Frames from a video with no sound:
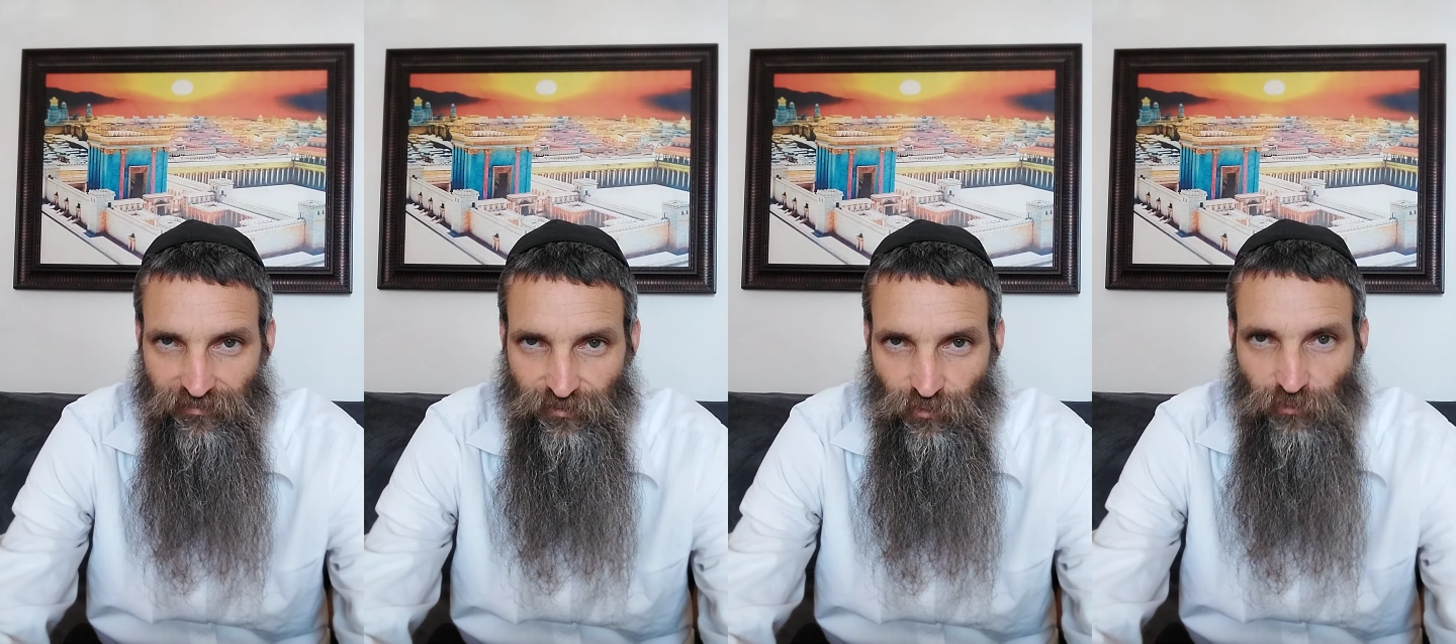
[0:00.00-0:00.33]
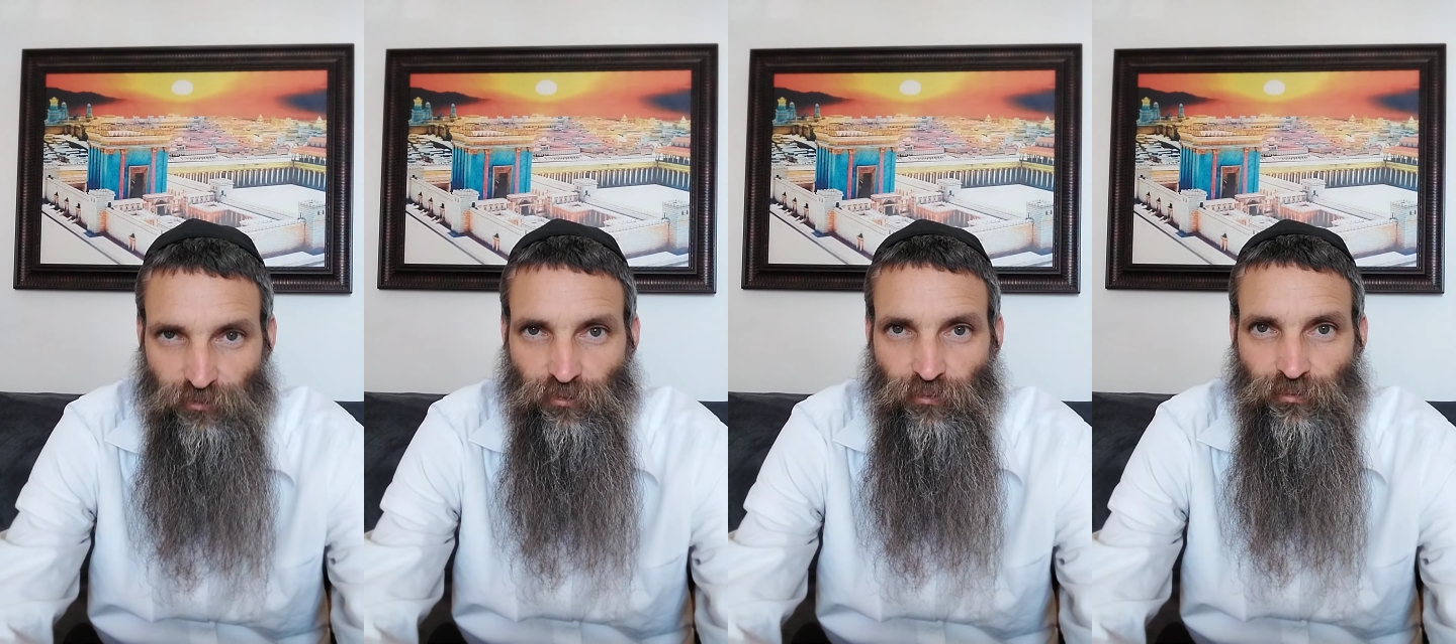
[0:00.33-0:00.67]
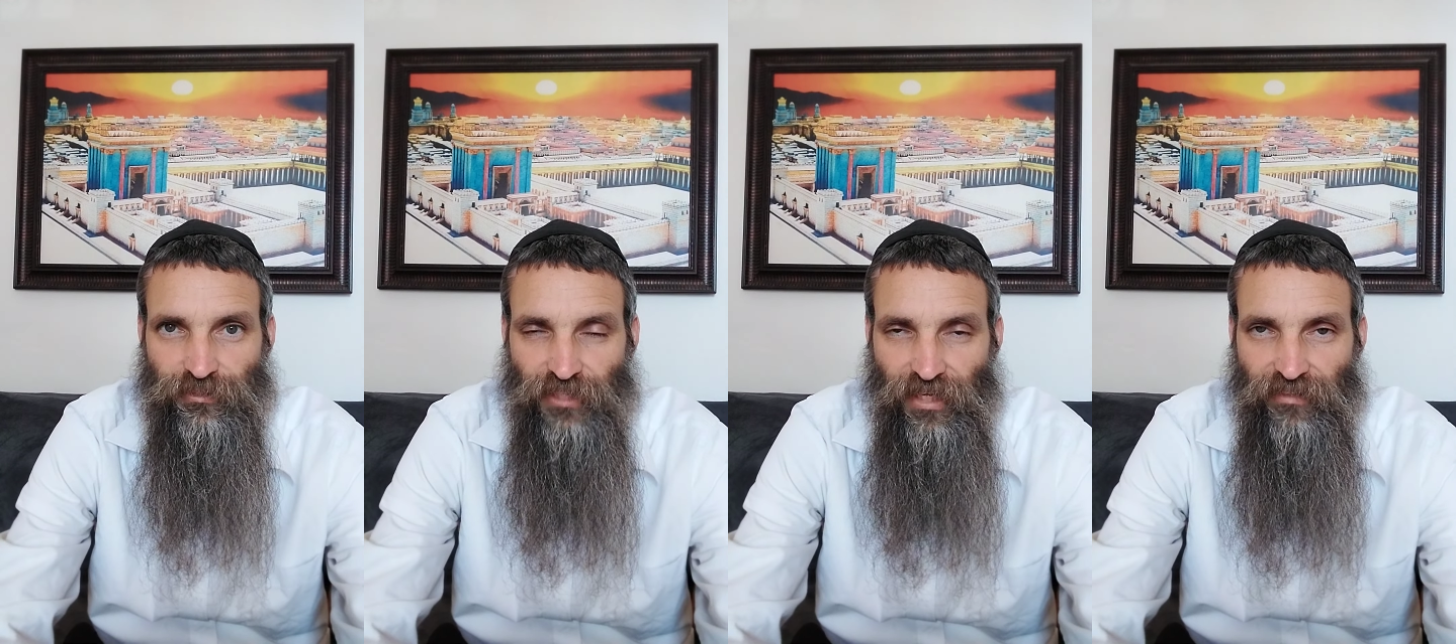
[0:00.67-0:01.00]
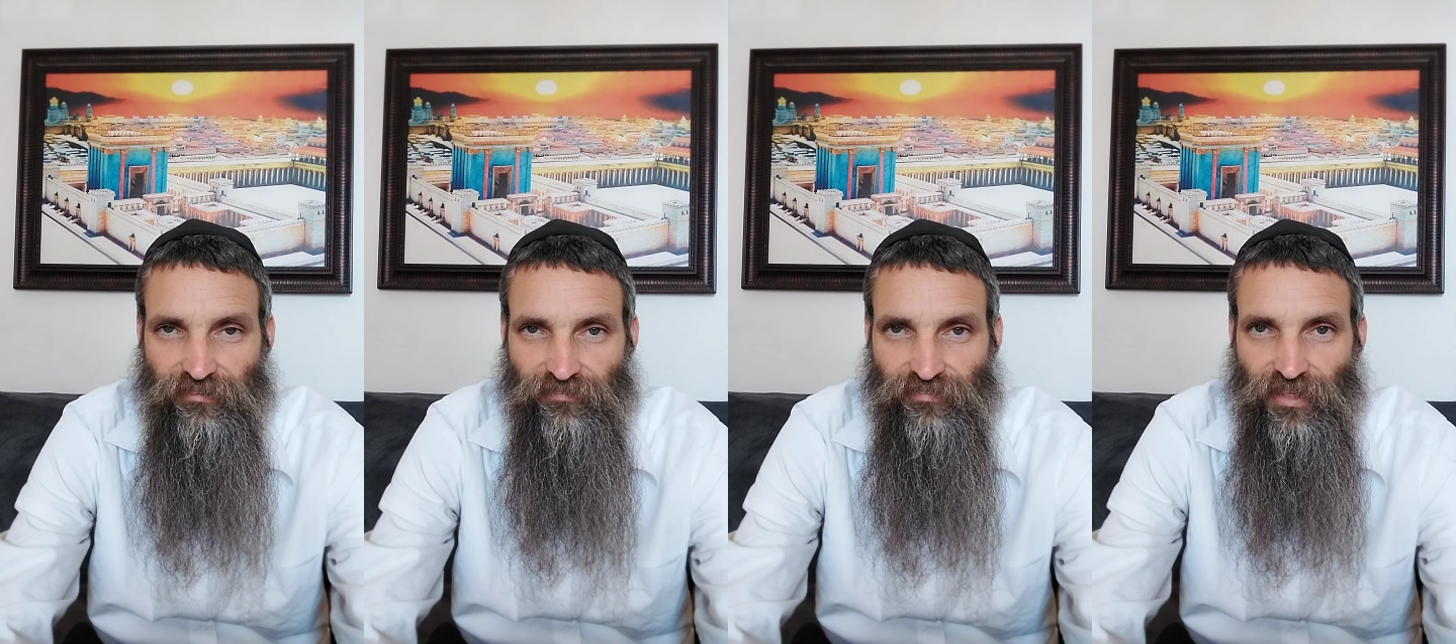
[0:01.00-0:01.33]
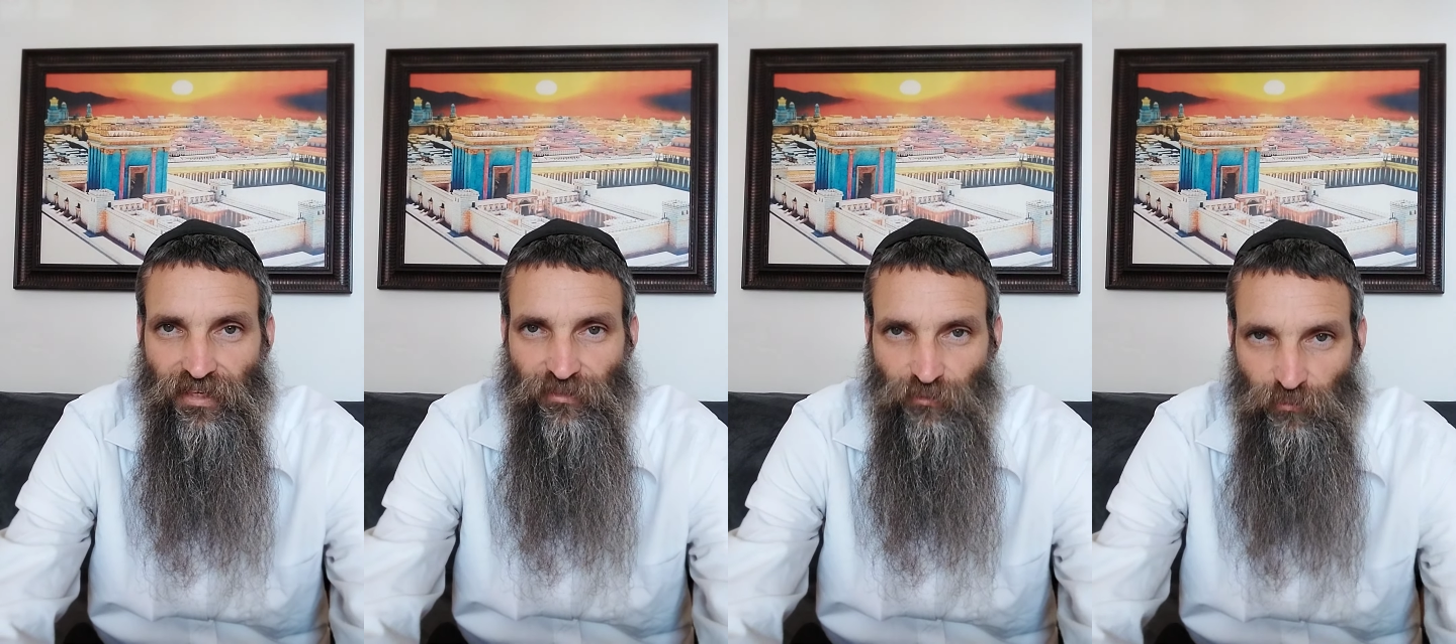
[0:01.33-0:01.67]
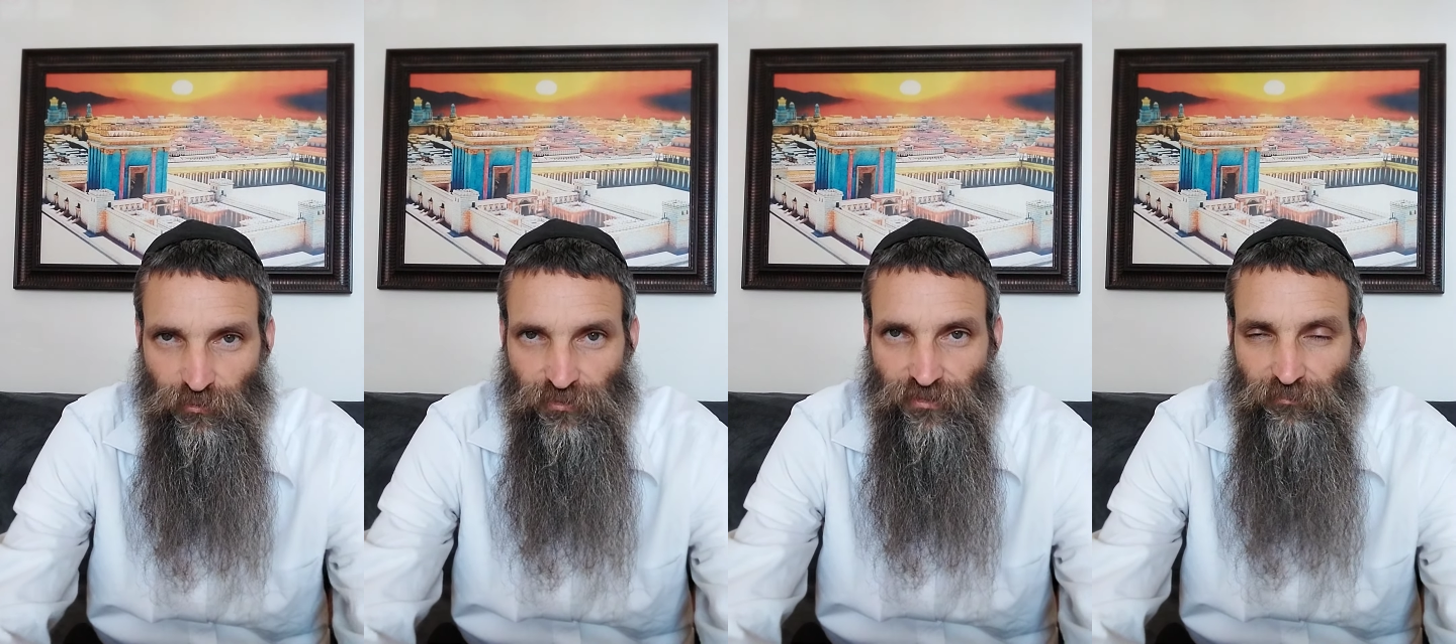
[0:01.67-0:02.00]
it's also a child of God,
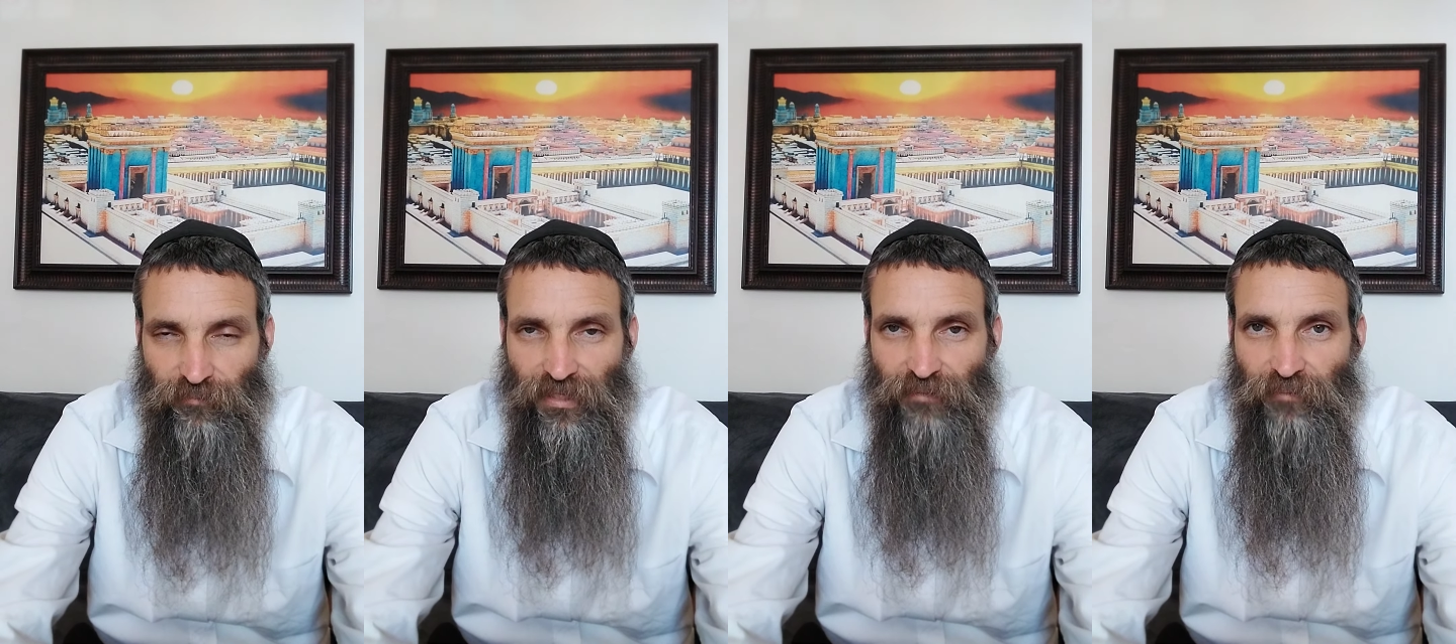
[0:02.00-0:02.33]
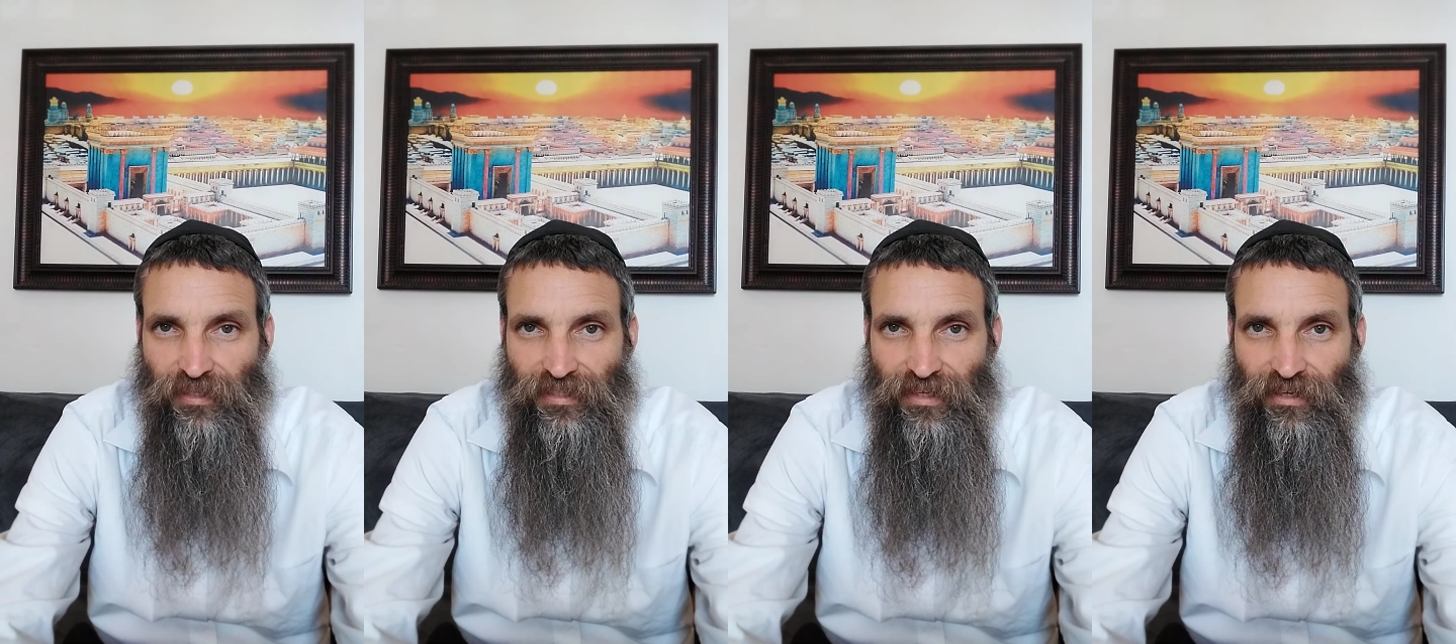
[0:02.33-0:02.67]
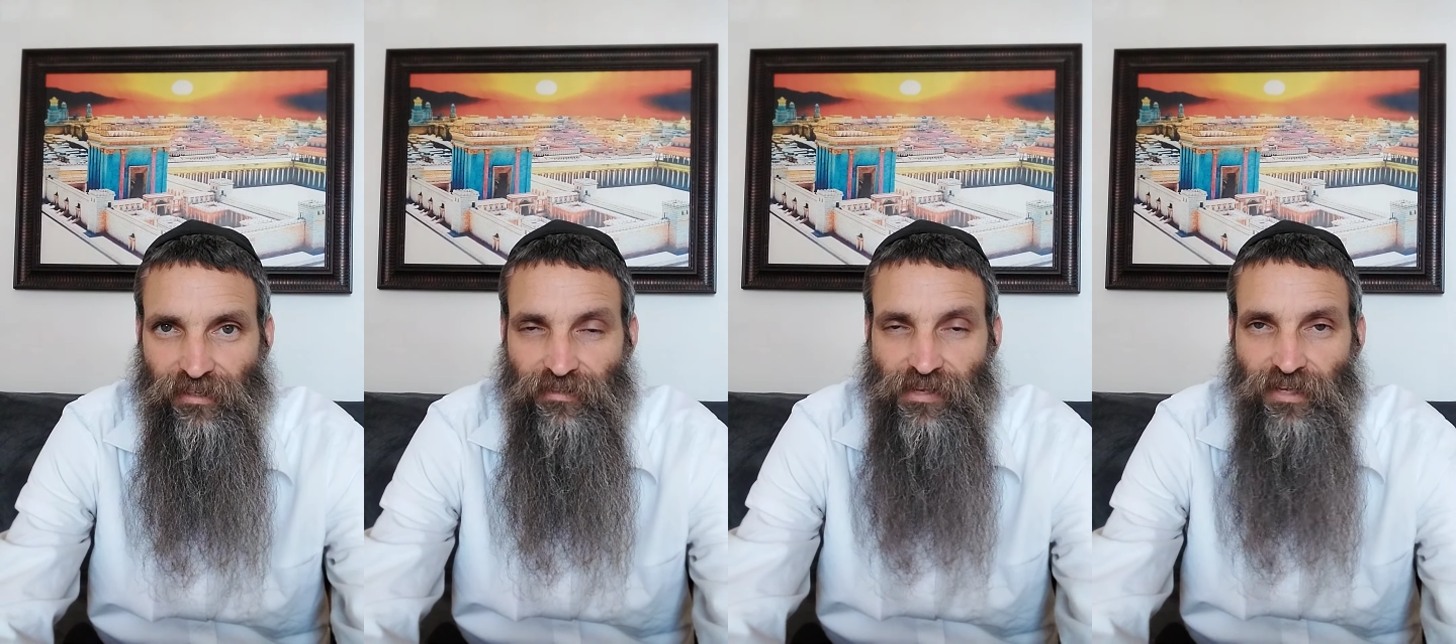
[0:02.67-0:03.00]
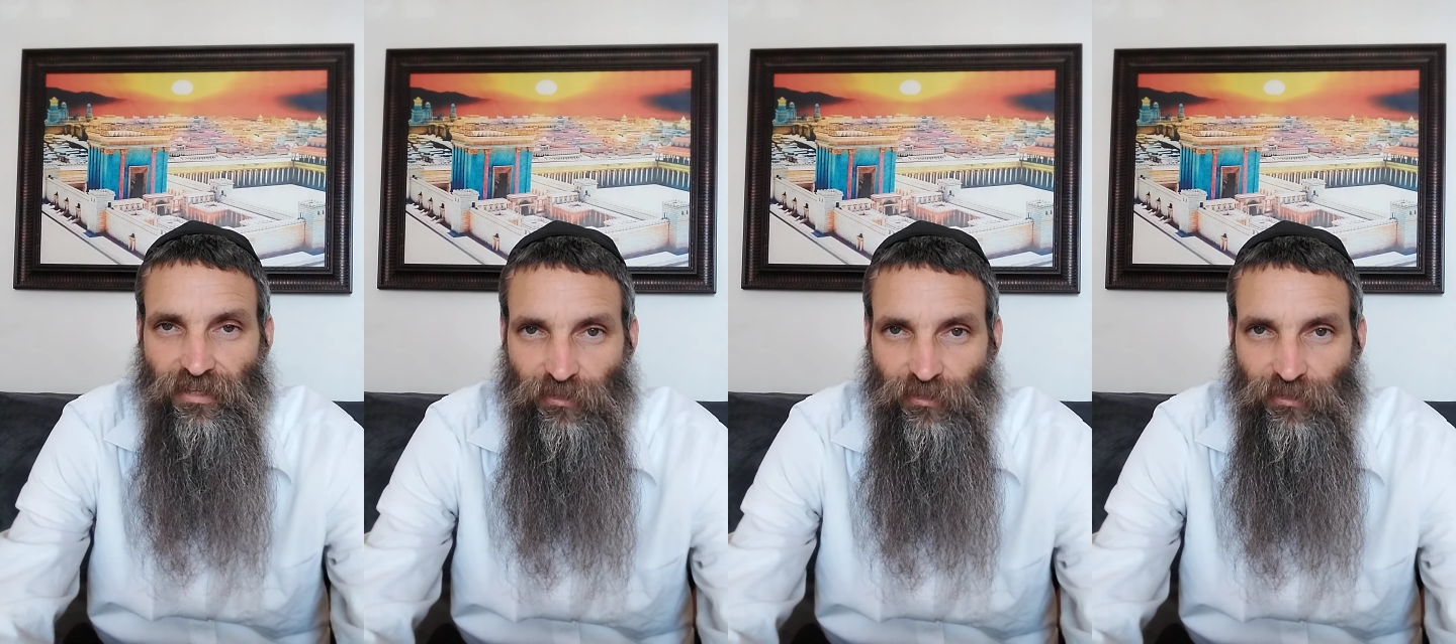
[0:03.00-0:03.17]
also commanded by God.